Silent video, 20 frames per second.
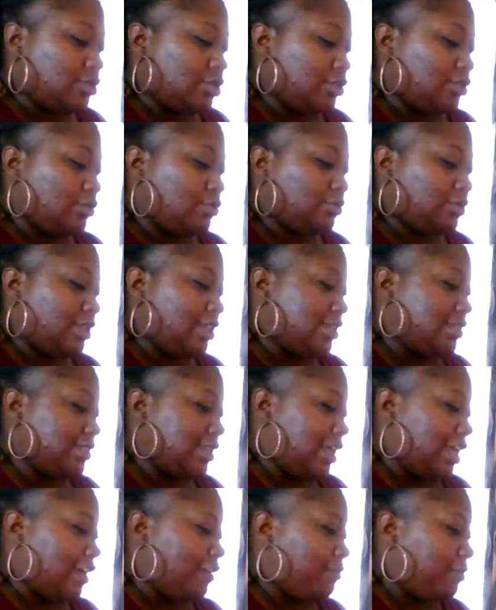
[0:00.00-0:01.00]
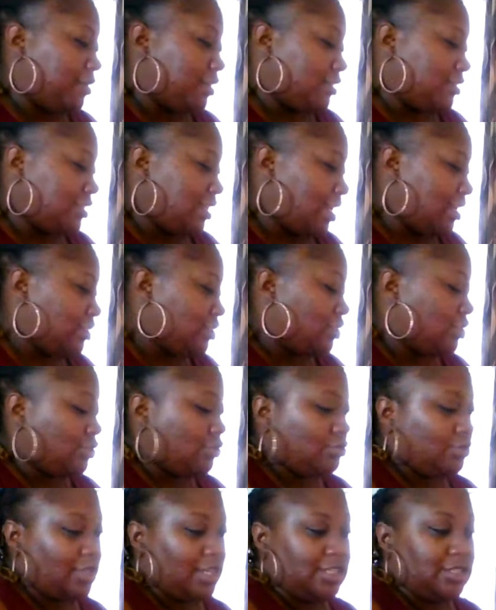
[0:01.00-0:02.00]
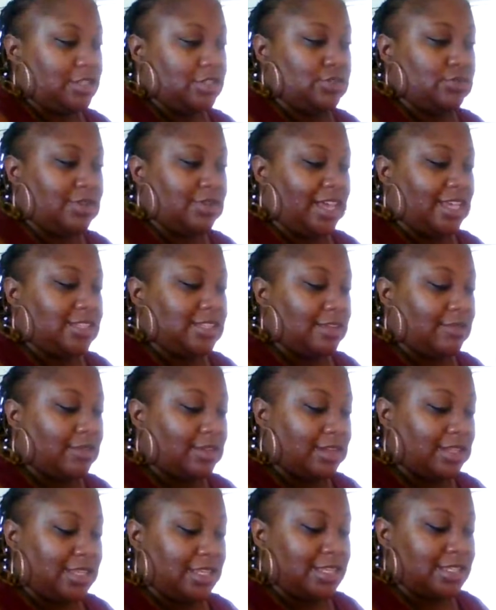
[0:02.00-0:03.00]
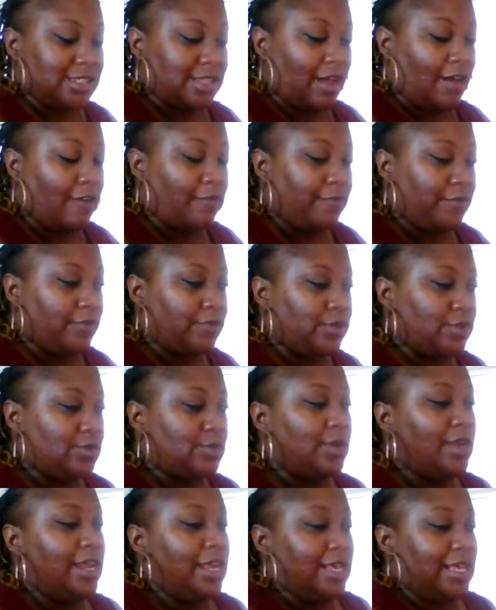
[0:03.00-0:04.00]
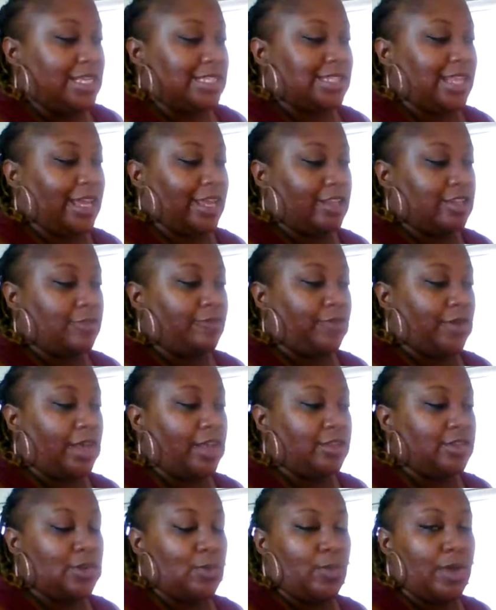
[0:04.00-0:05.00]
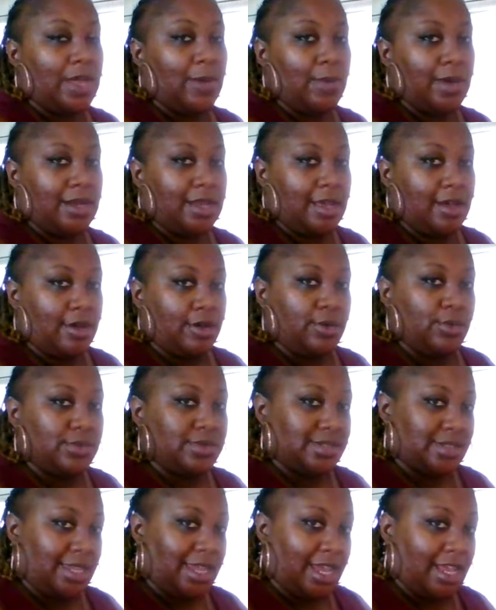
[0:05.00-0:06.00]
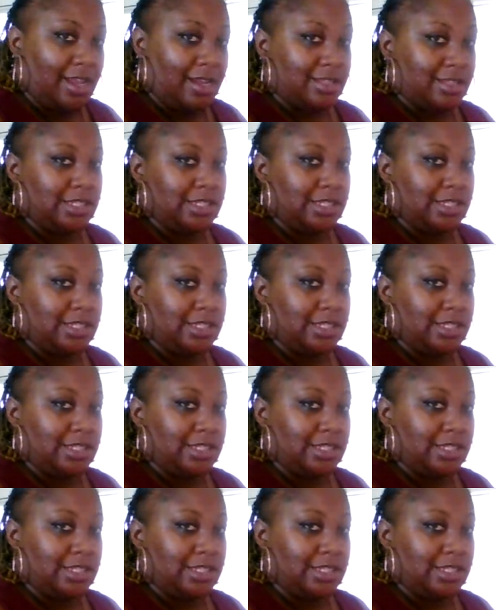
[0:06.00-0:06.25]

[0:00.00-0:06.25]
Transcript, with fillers: to you, things that have been attached to you, things that you guys have cleansed off of you, it's like it's falling away with that old skin.